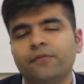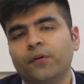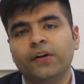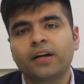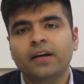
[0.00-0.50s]
Big
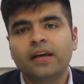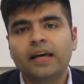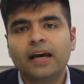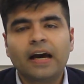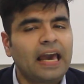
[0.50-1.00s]
Four.
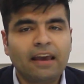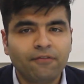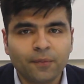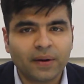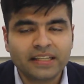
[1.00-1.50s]

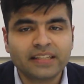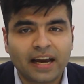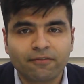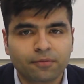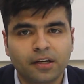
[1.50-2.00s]
Everybody
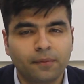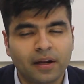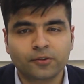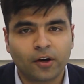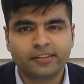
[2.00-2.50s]
is hiring from the
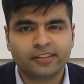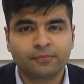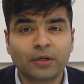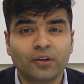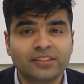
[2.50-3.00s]
liberal arts
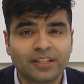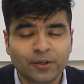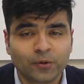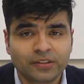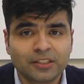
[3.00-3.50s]
colleges because
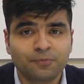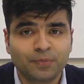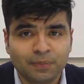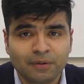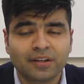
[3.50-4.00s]
they know
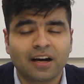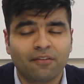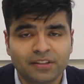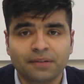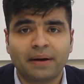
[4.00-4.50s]
these people will
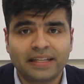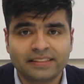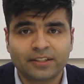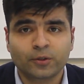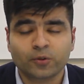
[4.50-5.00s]
come with a
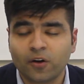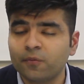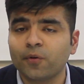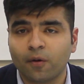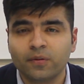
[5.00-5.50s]
mindset to
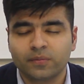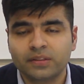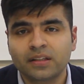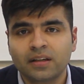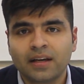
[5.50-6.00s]
solve
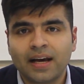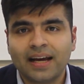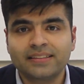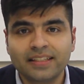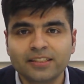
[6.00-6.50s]
problems.
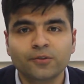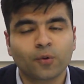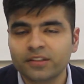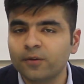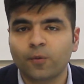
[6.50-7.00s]
And this
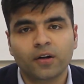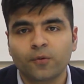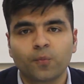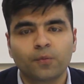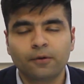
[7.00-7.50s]
is what they
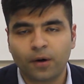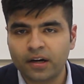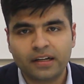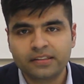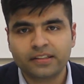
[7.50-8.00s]
want in the
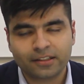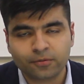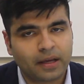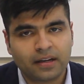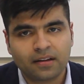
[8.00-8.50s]
work culture
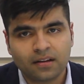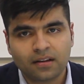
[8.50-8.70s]
as well.